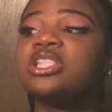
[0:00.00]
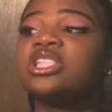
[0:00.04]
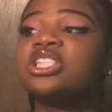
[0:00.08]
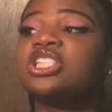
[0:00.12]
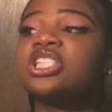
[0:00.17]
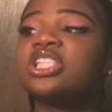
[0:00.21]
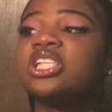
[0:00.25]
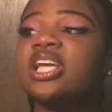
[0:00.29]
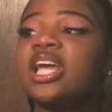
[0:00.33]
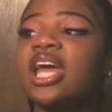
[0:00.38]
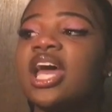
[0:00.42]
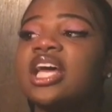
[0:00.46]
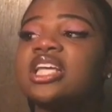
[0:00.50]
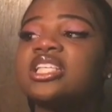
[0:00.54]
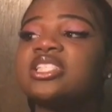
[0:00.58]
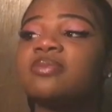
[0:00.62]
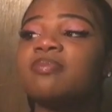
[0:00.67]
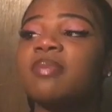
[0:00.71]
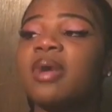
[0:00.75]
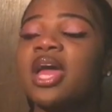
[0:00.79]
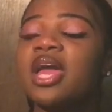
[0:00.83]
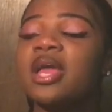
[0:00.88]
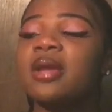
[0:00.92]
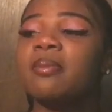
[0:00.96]
She has
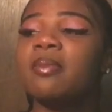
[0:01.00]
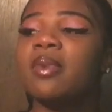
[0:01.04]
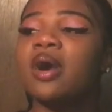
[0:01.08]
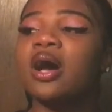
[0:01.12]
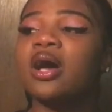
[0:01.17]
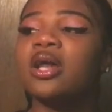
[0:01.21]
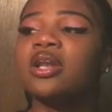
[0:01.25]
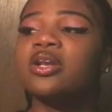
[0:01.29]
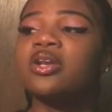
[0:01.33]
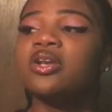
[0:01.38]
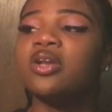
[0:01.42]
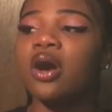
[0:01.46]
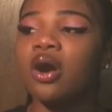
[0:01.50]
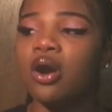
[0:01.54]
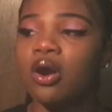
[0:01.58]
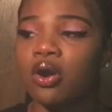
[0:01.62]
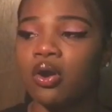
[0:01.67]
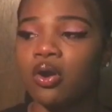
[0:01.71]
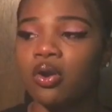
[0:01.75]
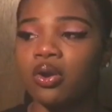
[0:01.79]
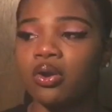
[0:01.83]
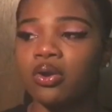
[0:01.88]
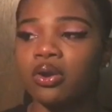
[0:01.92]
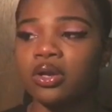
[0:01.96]
made my
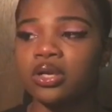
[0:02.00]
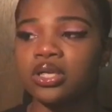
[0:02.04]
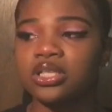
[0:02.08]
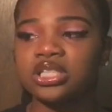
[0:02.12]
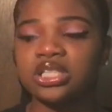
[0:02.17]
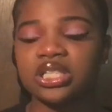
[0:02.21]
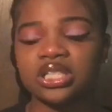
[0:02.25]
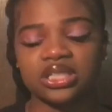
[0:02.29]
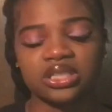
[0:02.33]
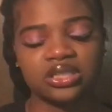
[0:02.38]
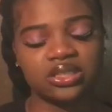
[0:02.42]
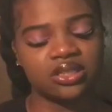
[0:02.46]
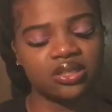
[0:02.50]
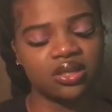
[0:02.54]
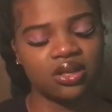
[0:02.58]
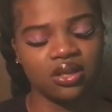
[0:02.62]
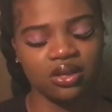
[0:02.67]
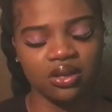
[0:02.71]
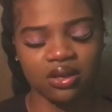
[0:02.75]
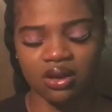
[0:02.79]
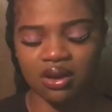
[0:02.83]
dog just